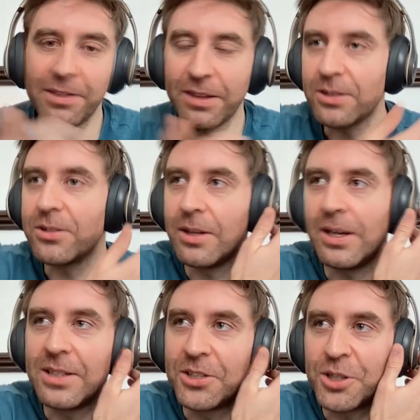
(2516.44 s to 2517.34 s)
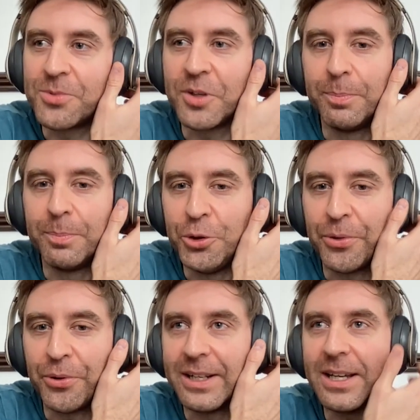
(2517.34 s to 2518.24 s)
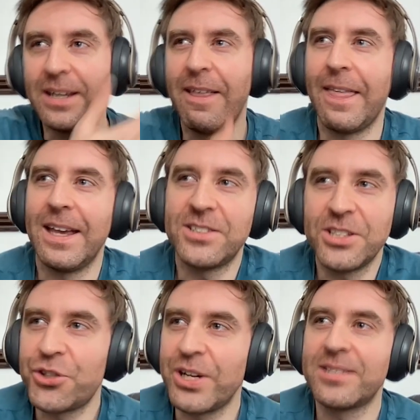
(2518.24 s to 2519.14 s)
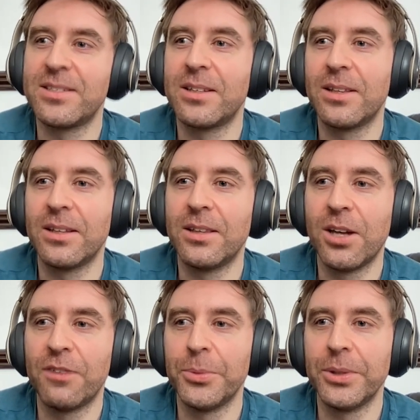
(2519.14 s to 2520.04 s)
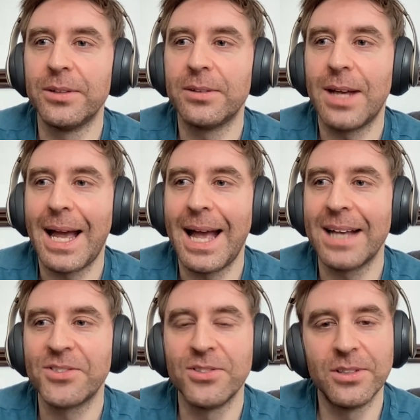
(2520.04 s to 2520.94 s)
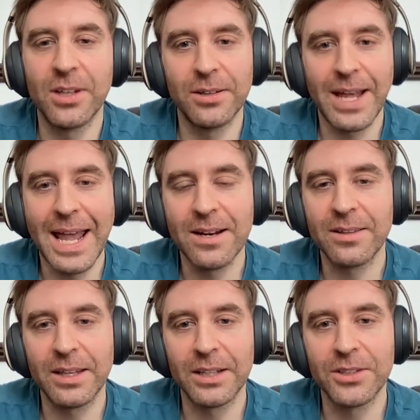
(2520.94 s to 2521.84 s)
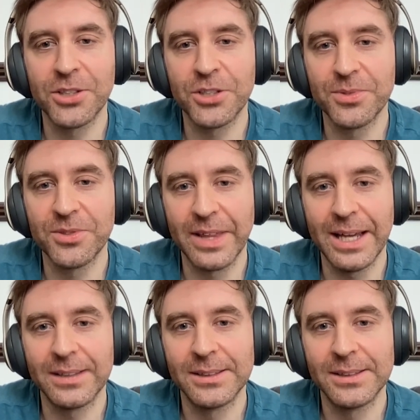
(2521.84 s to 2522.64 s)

think in terms of a blueprint, it's interesting that the government hasn't done anything in terms of that.